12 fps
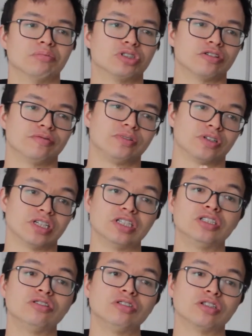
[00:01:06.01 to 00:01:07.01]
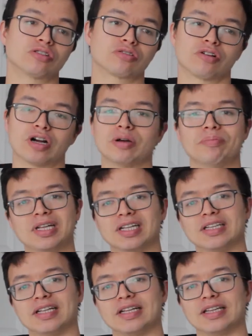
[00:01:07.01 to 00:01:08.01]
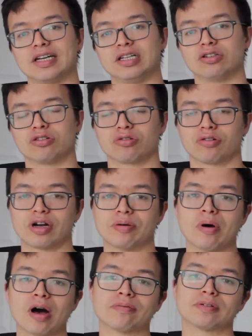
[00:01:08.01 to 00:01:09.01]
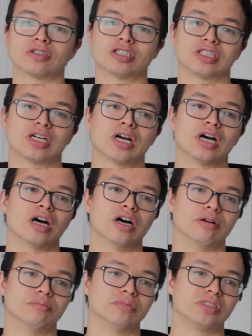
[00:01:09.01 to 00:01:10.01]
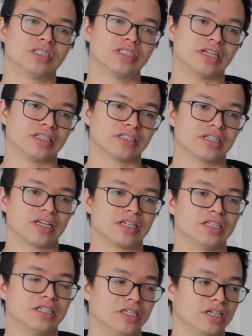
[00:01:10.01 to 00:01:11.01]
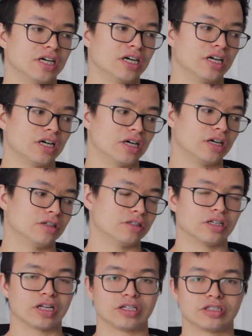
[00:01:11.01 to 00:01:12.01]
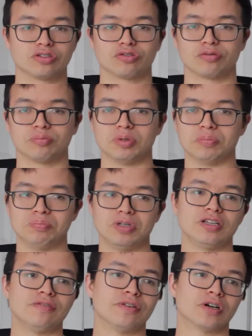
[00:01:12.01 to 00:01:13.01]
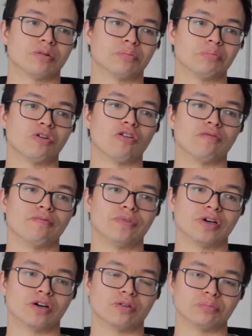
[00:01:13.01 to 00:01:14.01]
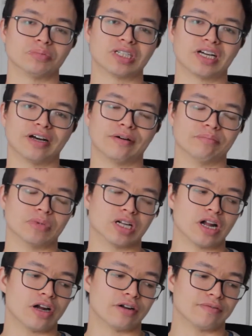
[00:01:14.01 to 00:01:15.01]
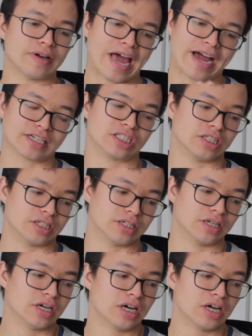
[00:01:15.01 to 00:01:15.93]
So if you're into Eurocrime and the thing that Eurocrime offers, things like the sort of the B film, pulp films, a lot of action,